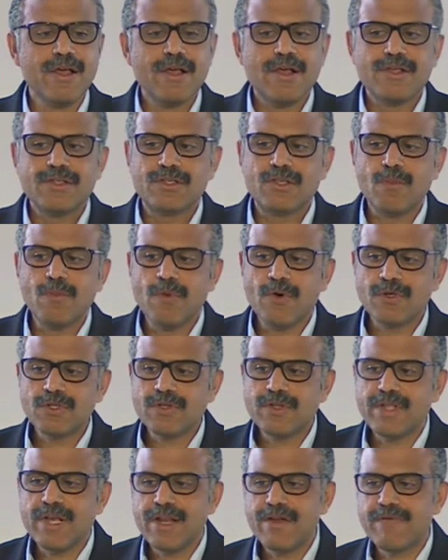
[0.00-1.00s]
So most
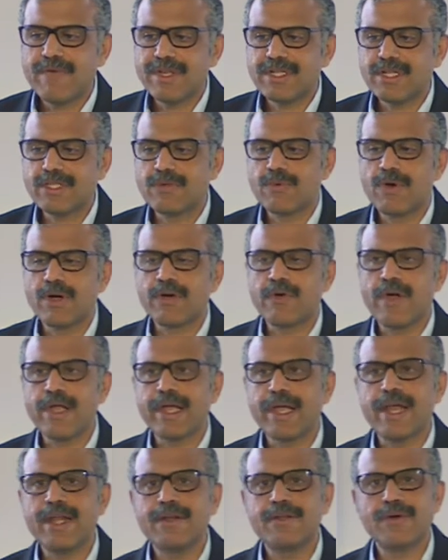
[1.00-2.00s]
of the investors who are going
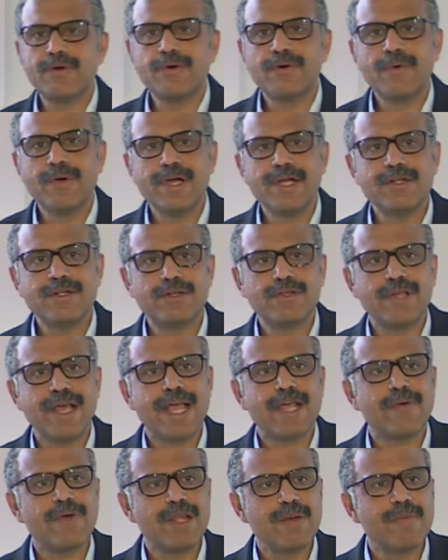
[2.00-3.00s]
into the
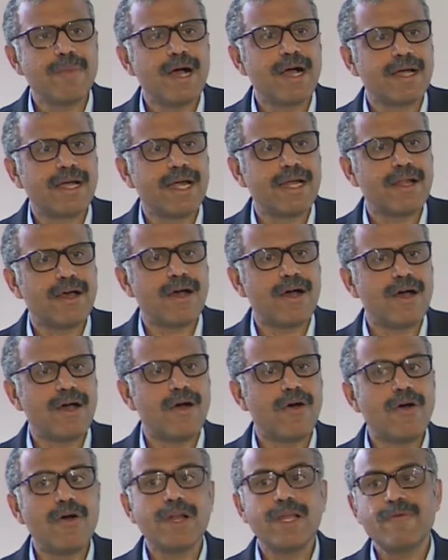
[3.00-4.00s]
equity market
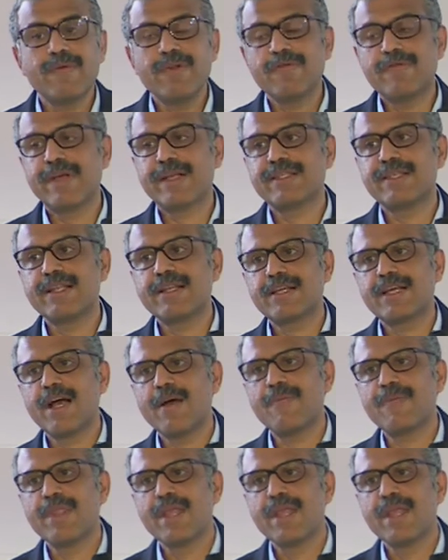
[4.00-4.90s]
or even fixed income